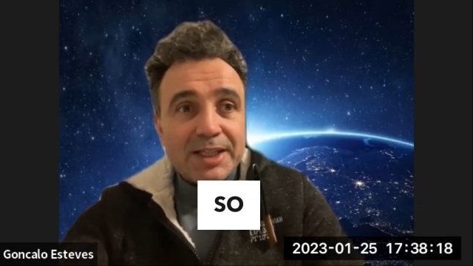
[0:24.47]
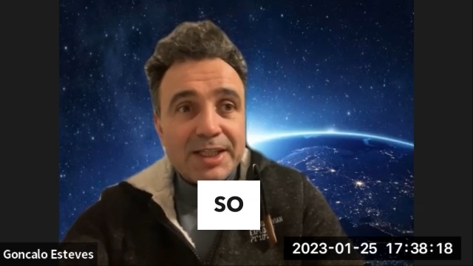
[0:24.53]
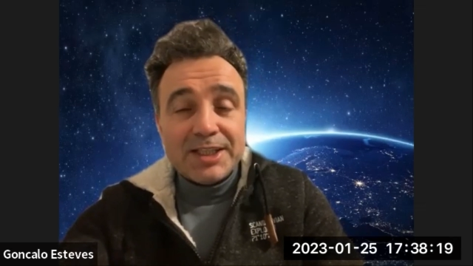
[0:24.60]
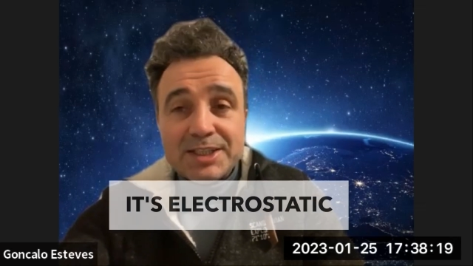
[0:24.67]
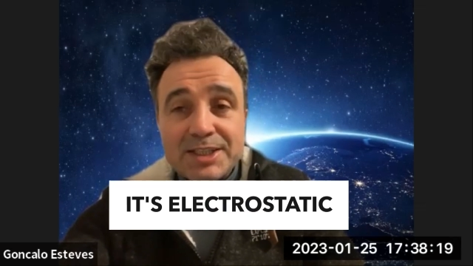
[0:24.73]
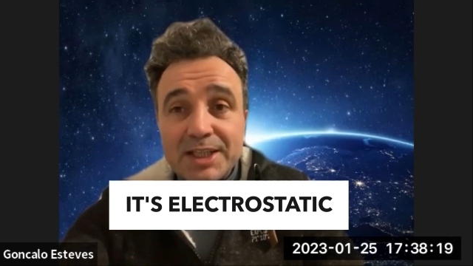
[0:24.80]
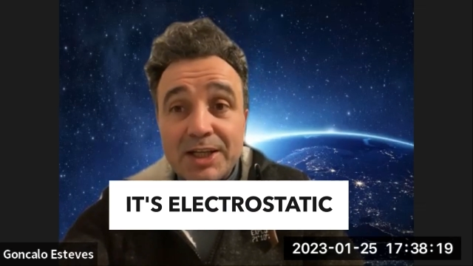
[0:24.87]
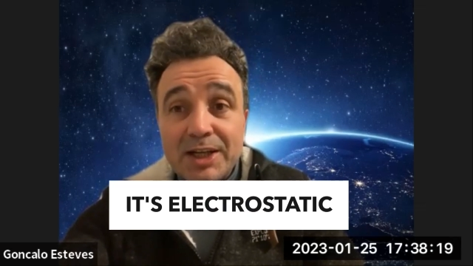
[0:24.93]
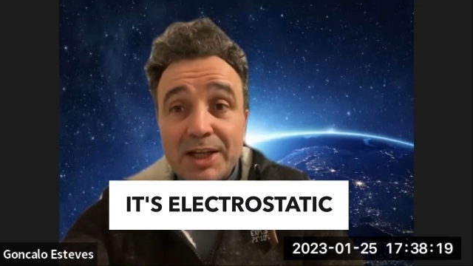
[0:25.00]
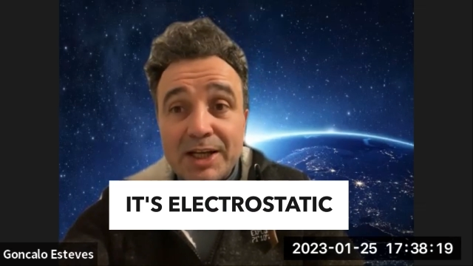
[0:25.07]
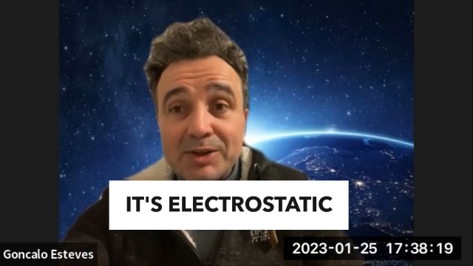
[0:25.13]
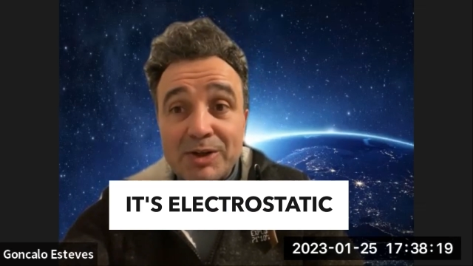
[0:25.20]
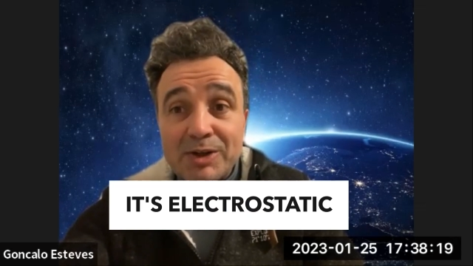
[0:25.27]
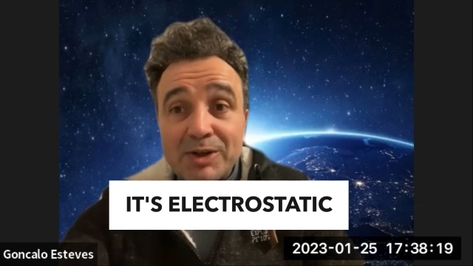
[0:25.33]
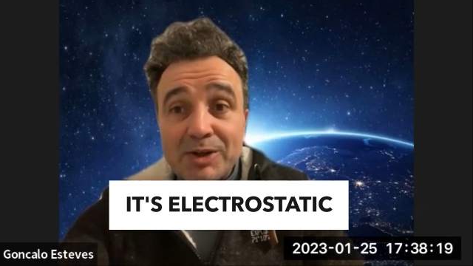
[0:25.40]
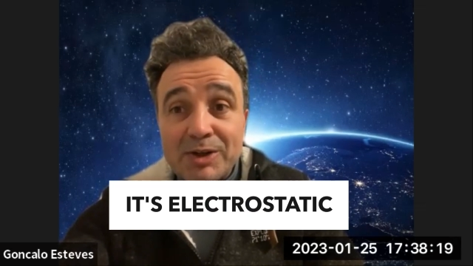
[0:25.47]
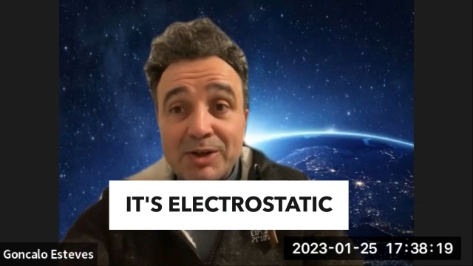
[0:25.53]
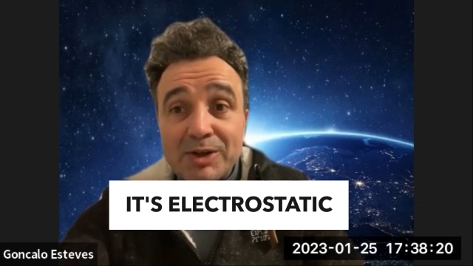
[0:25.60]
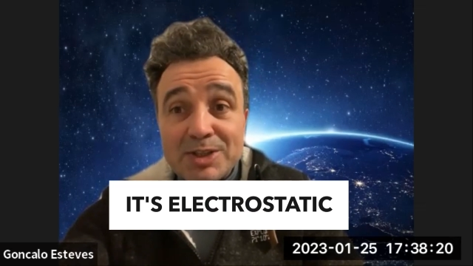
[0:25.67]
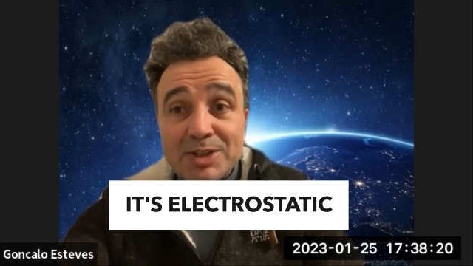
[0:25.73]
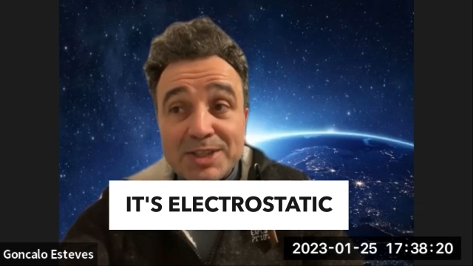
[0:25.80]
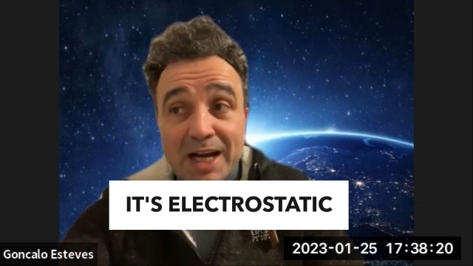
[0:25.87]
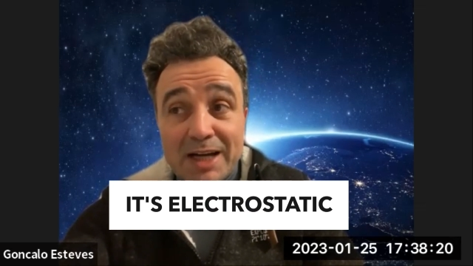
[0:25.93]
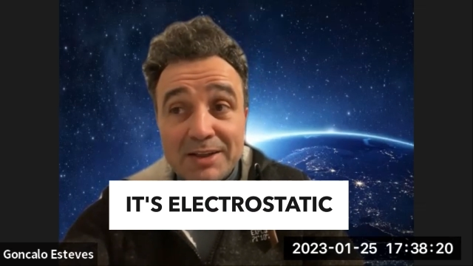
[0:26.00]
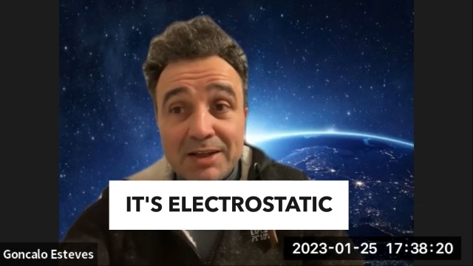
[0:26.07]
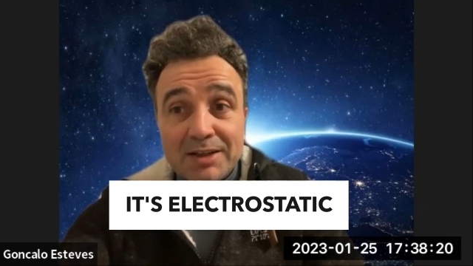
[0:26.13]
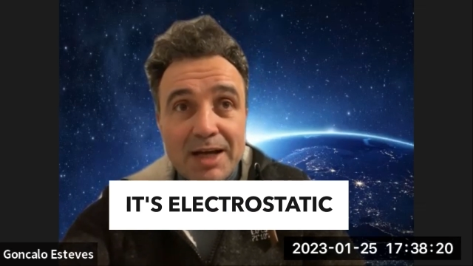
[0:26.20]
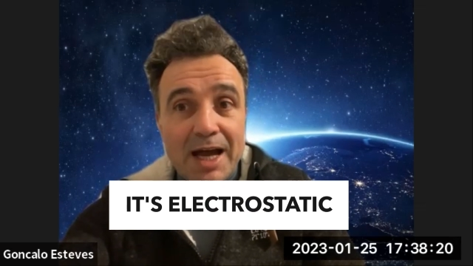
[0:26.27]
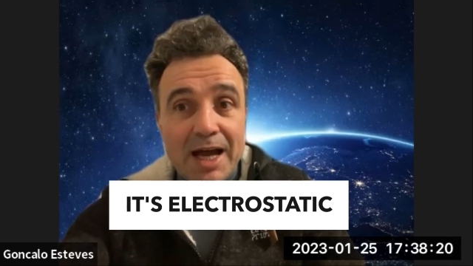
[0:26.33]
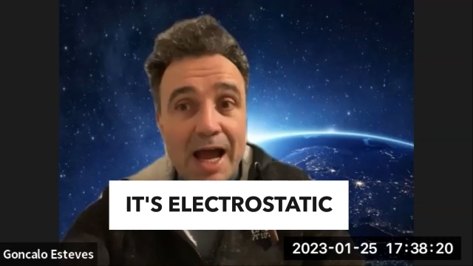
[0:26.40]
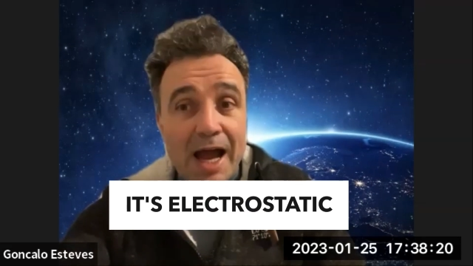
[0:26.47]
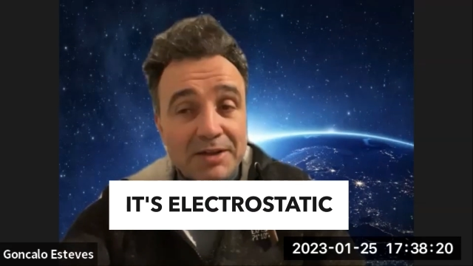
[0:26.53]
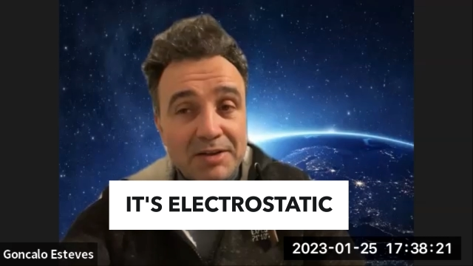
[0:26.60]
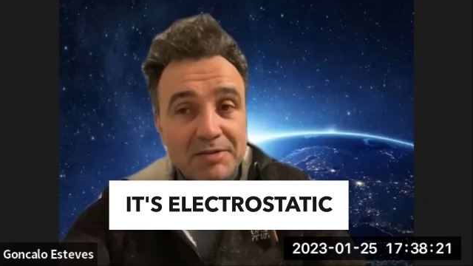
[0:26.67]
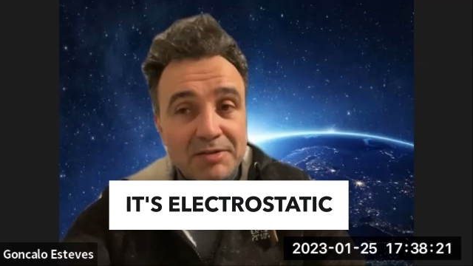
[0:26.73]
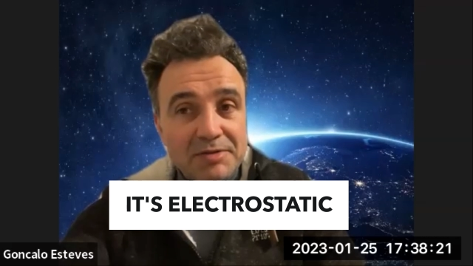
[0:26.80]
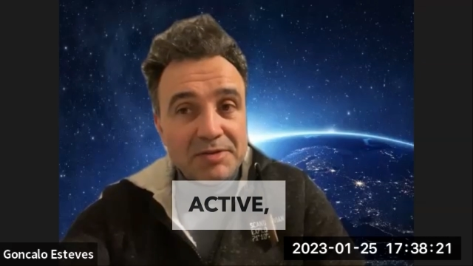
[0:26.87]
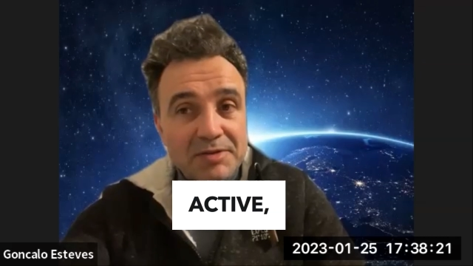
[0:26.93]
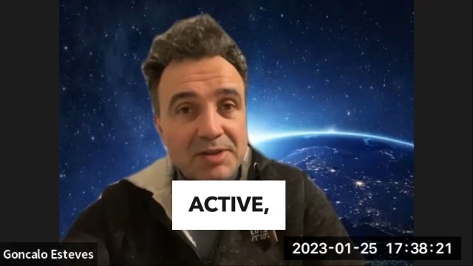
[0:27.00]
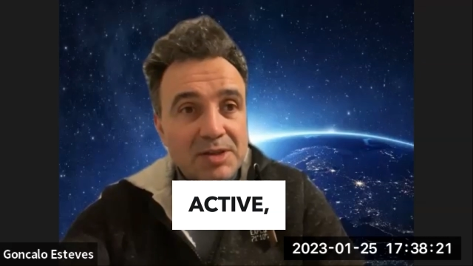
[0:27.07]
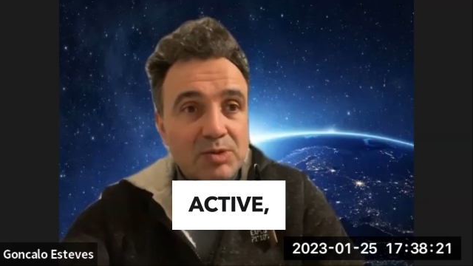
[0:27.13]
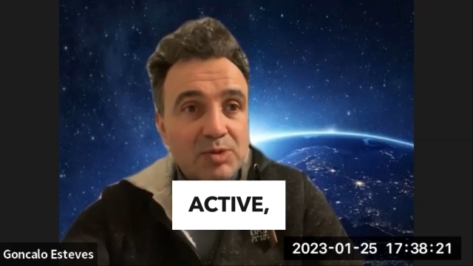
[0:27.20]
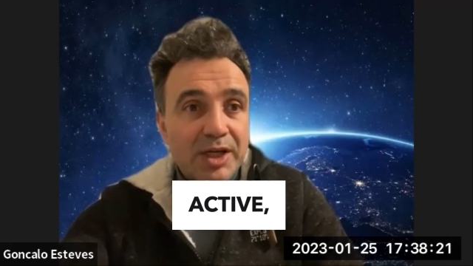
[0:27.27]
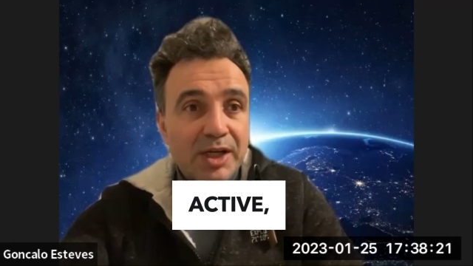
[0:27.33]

it's electrostatic active,